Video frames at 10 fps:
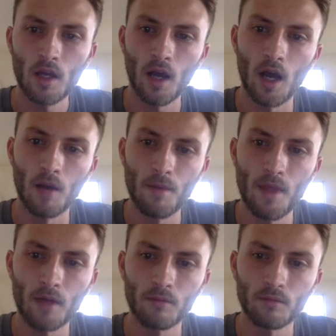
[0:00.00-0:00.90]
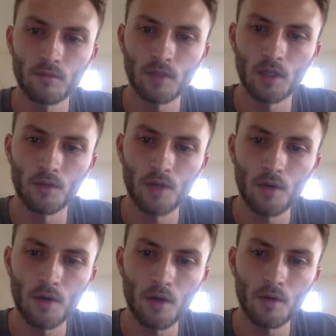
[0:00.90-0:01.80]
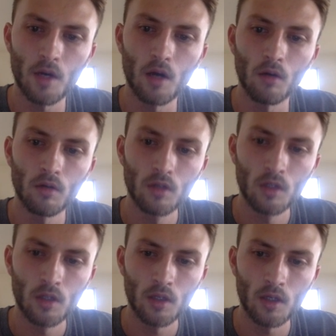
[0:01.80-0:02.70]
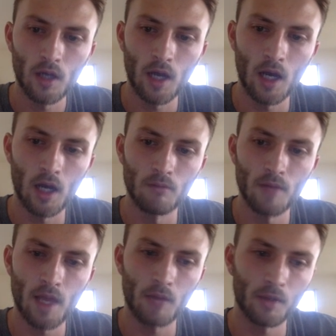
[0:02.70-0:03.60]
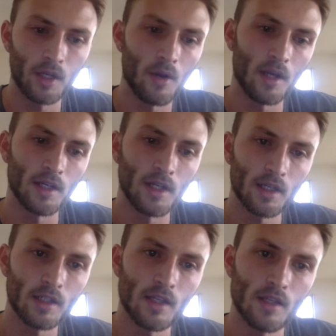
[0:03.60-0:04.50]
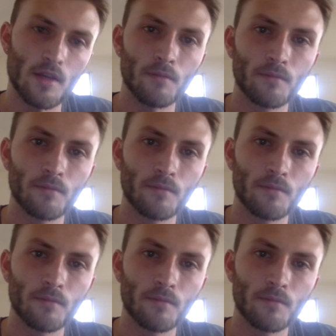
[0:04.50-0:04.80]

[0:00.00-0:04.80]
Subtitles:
And then, no, and we're going to go ahead and hit continue.